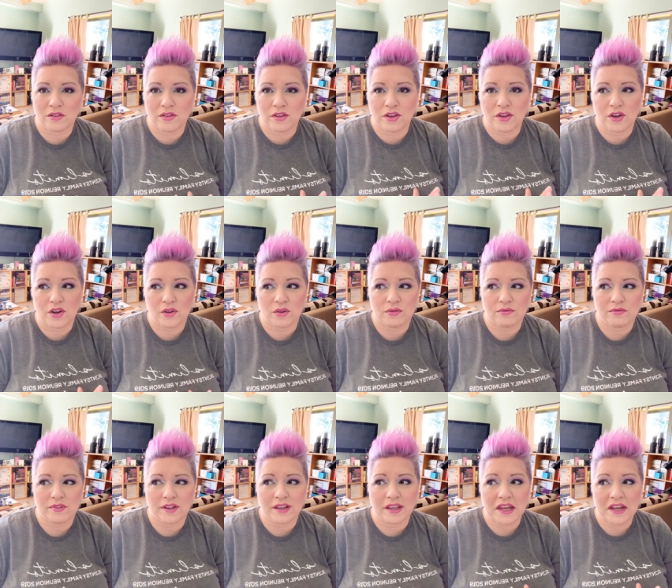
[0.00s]
You know,
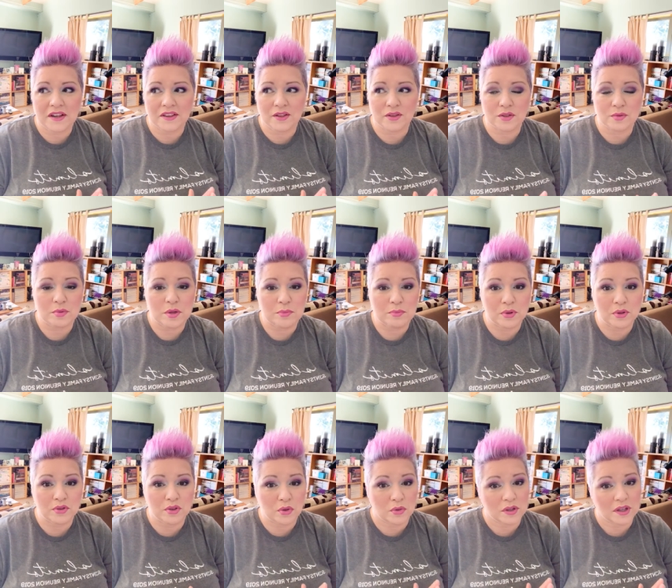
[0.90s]
a lot of those people
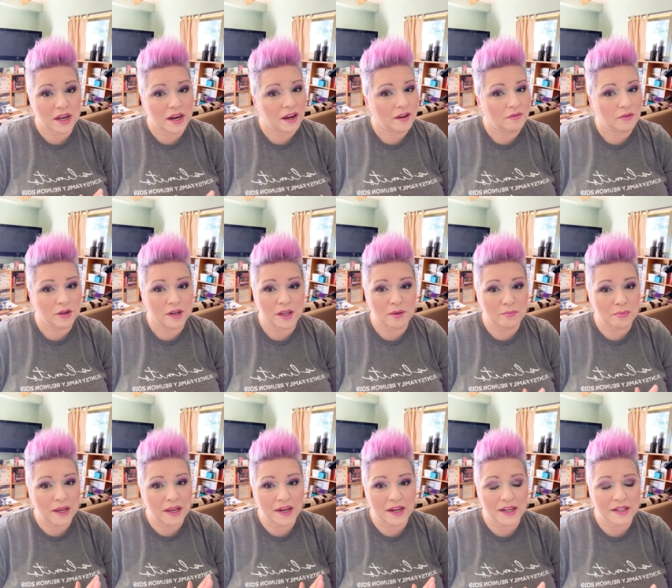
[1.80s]
don't get, ever get
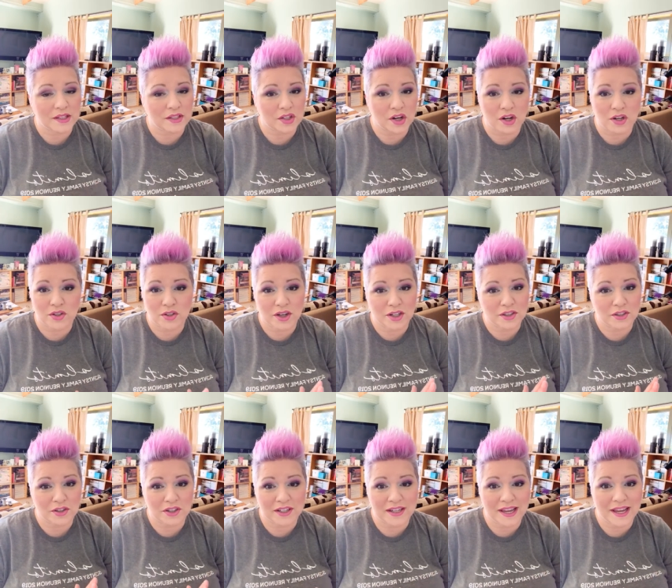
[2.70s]
paid at Star
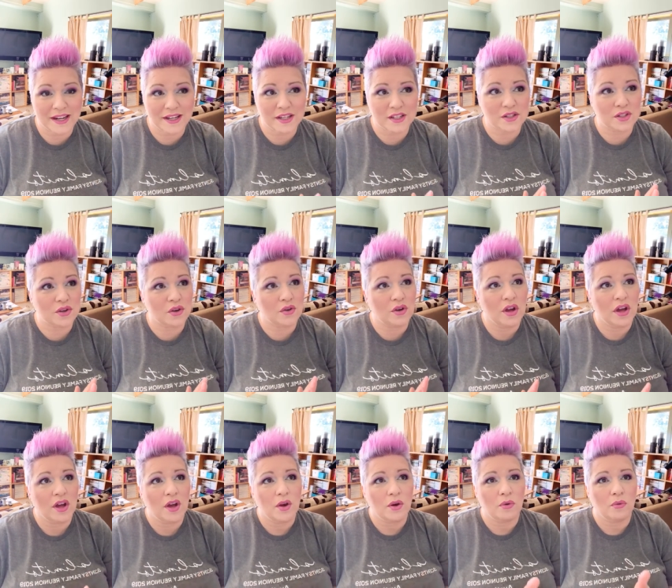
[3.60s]
Director again. And so
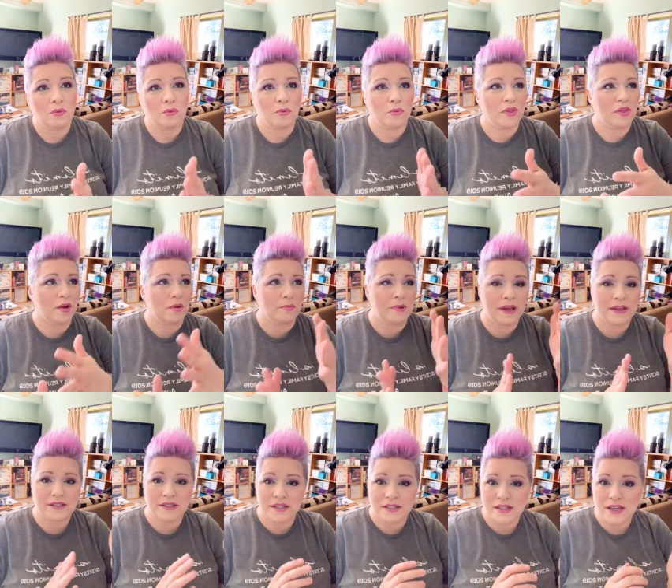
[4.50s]
with our
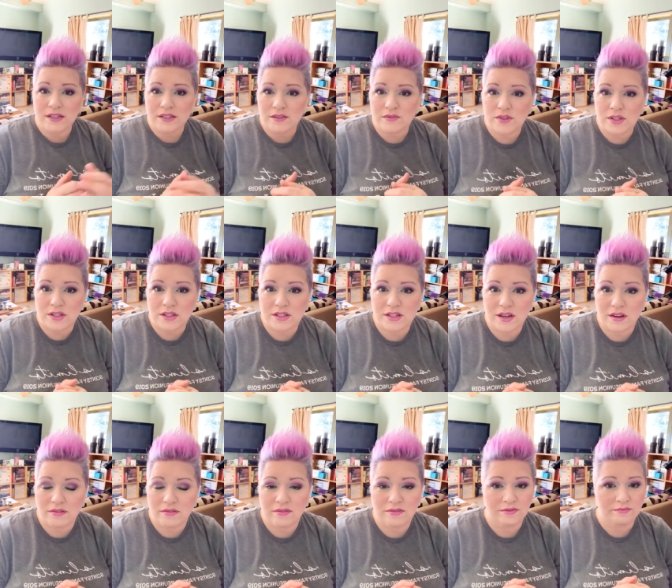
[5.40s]
past incentives and
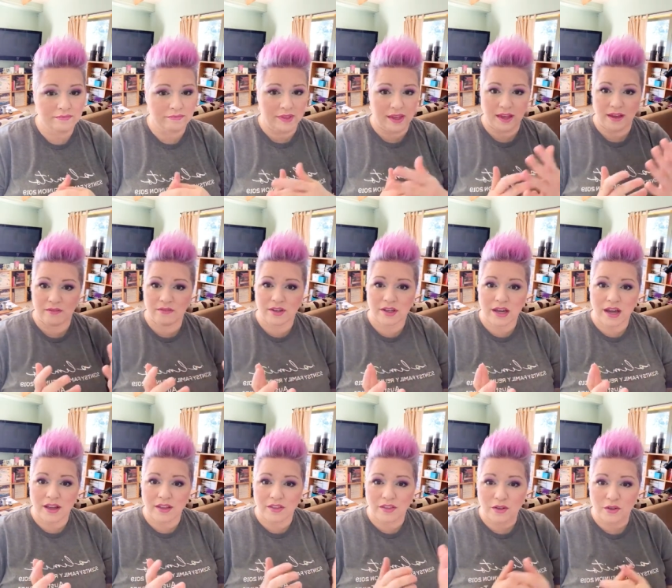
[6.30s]
stuff, they haven't
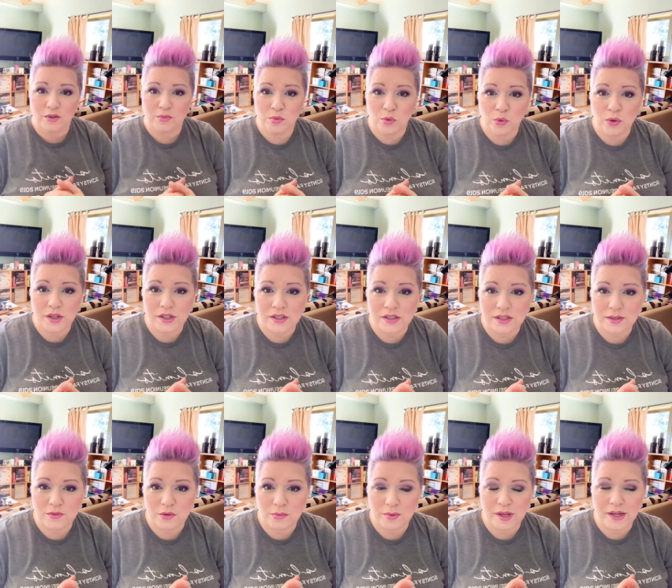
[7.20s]
gotten those points
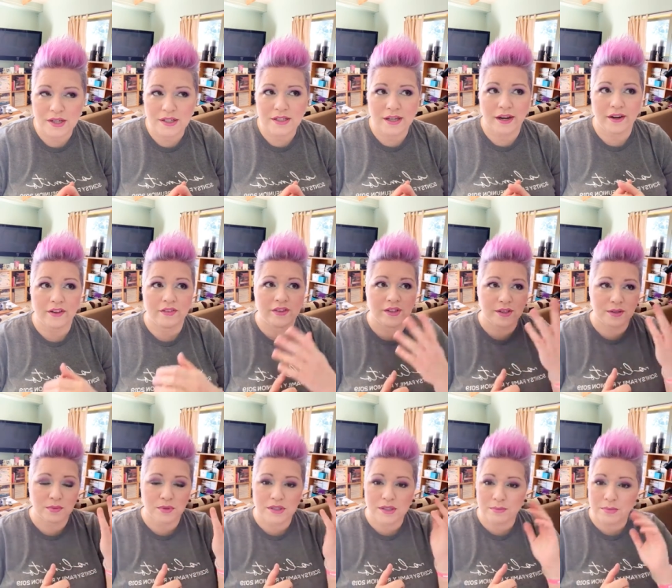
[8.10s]
for paid at title.
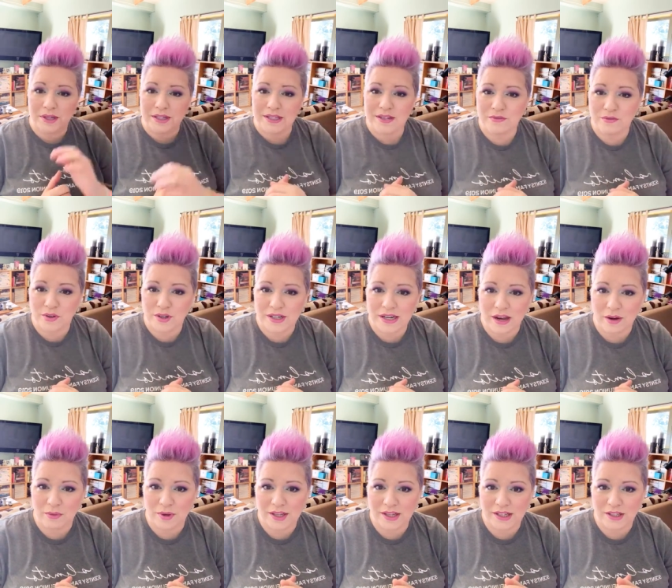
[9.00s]
This one's a bit different. Now
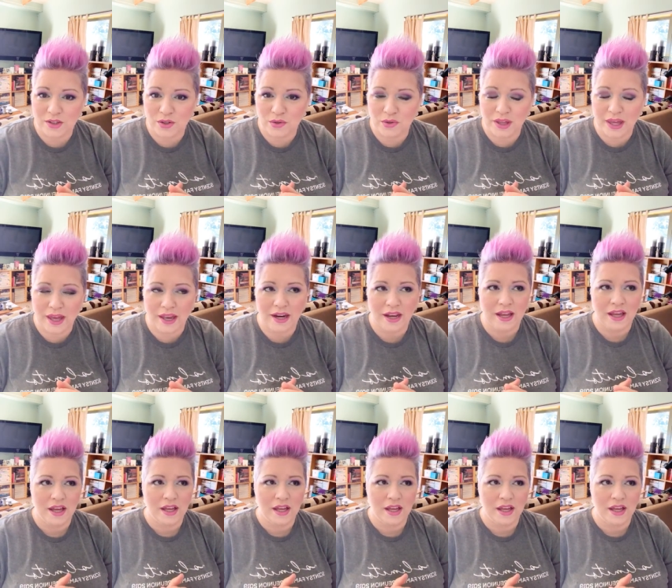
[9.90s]
we can do that.